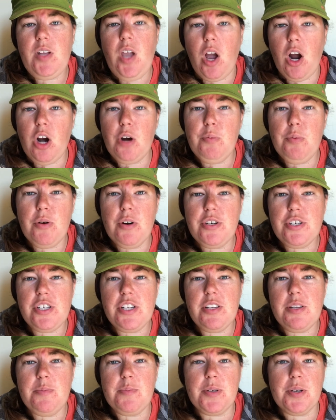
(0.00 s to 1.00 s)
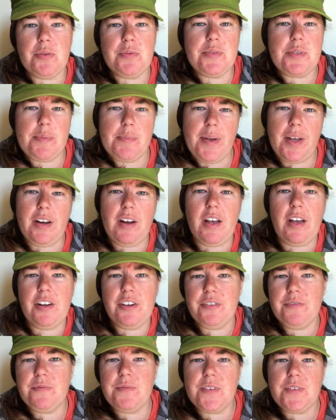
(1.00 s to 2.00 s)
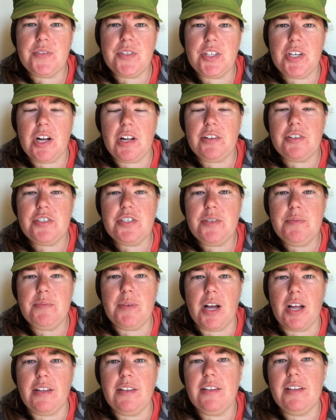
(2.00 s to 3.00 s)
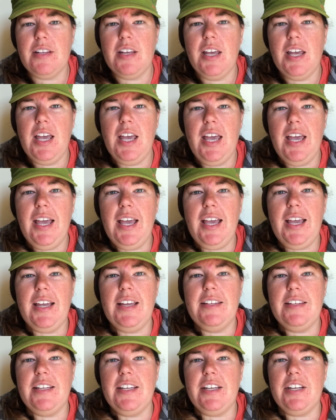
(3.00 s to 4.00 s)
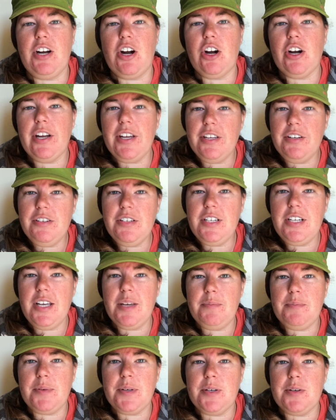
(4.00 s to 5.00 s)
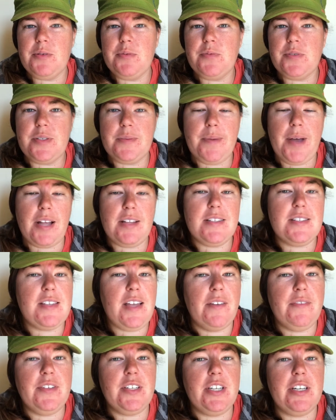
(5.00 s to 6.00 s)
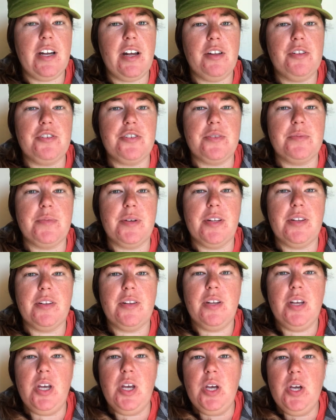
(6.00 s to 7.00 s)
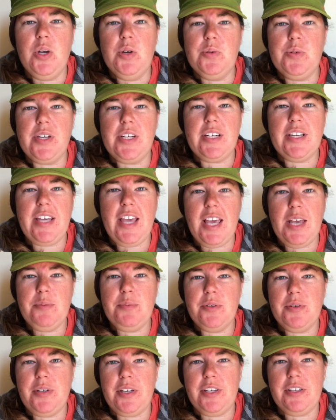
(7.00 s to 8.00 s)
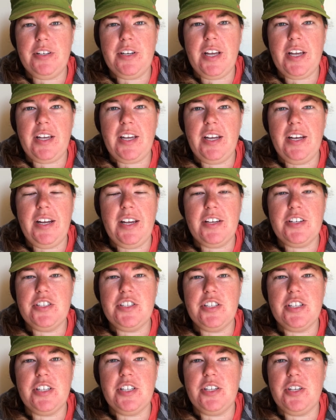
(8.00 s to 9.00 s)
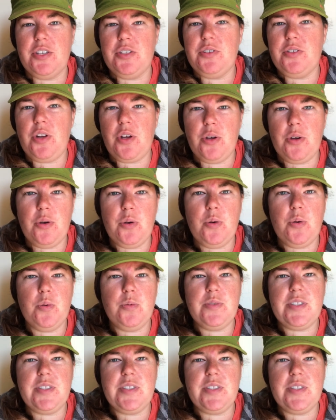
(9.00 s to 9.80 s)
Our portion of the bill was about $150 a month, and then our internet bill was about $70 a month. We had a cable internet connection, no